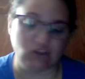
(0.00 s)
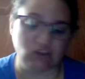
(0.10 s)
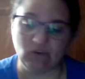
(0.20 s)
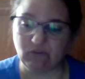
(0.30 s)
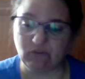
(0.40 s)

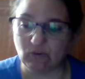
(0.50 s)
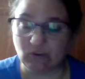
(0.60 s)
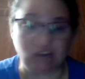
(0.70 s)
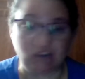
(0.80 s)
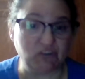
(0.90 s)
so full
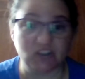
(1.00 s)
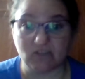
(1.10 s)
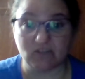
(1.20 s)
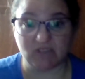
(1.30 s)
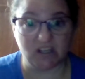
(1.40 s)
you just
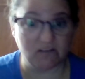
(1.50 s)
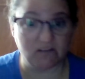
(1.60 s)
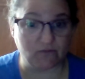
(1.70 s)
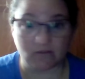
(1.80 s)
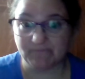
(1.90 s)
don't eat
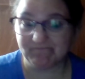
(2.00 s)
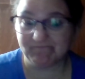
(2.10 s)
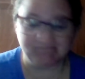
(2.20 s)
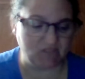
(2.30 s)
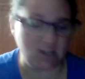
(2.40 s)
for
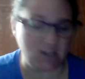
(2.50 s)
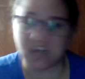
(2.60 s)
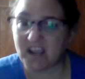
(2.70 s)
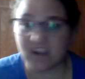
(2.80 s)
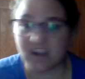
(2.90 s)
a
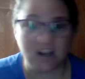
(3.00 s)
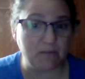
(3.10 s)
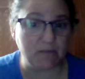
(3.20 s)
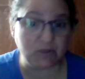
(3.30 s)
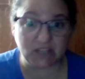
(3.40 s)
day, a
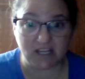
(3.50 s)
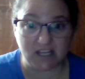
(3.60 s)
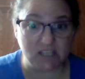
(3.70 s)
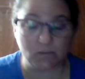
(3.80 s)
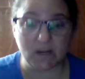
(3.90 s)
couple of
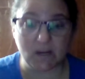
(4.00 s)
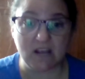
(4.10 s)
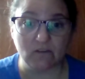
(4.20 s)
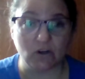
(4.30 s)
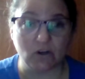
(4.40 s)
days,
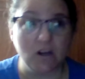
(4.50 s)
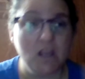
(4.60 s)
whatever.